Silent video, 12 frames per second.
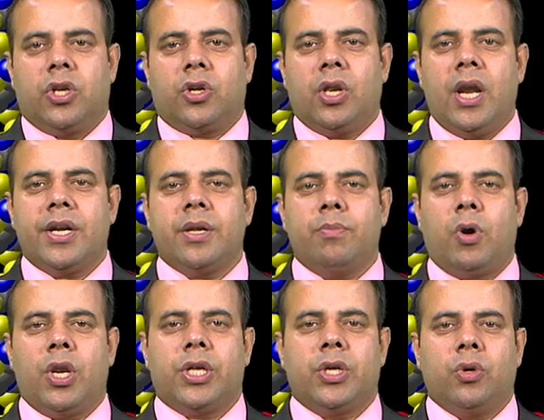Regulatory
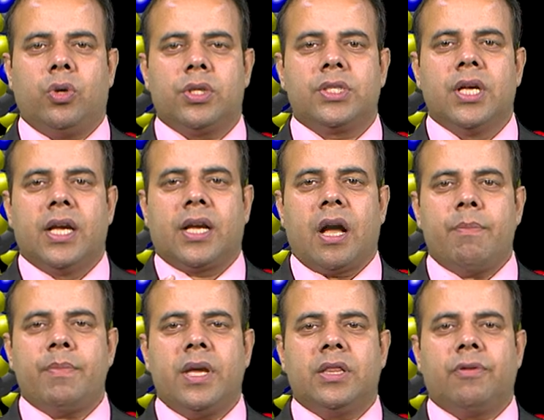molecules
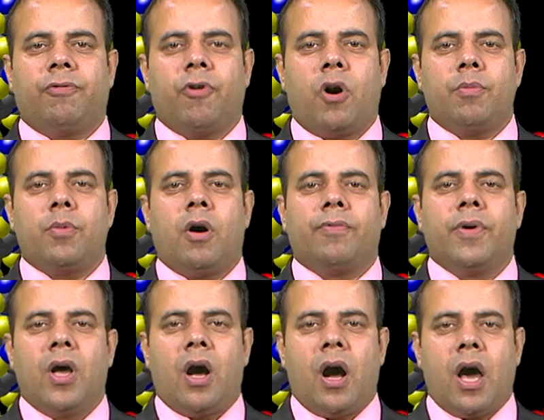come in the form of
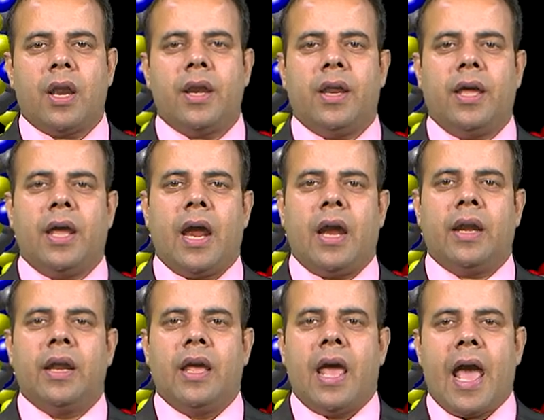RNA
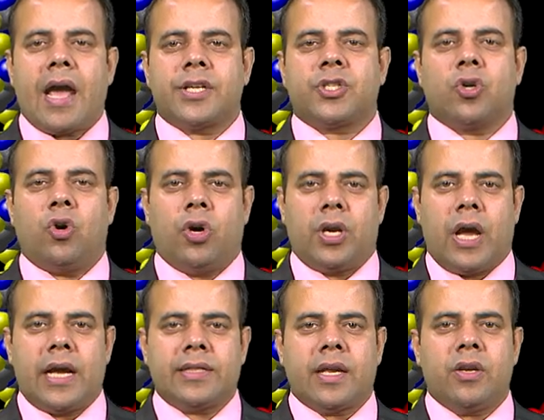and act on
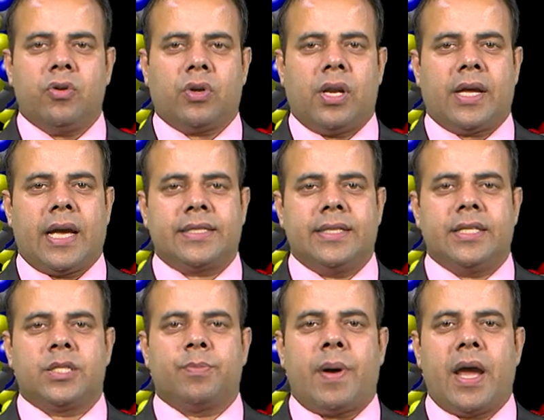other nucleic
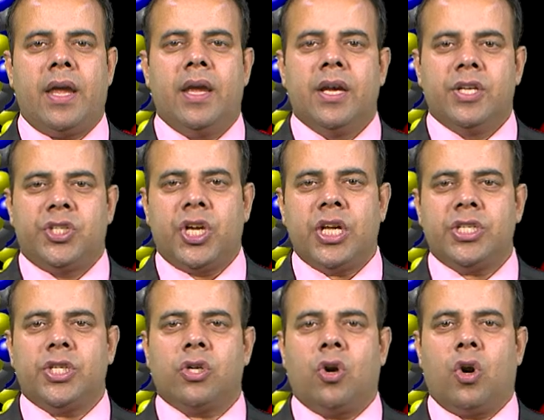acids by
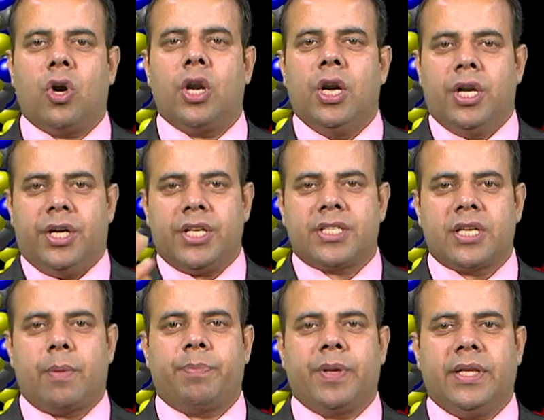changing or
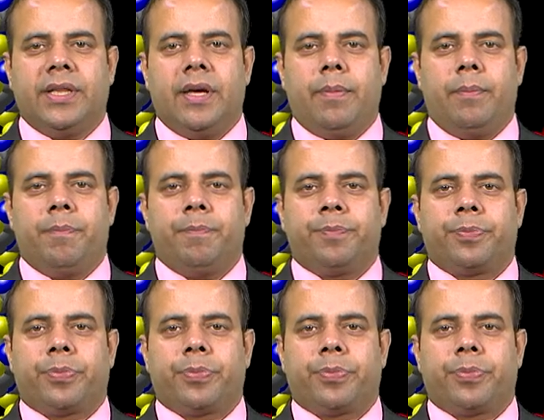disrupting them.